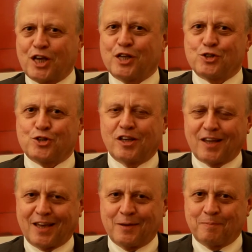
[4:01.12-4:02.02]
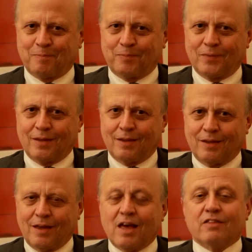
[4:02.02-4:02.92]
change today.
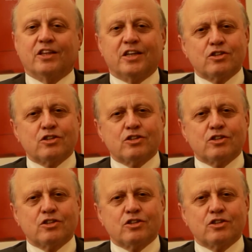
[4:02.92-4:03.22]
The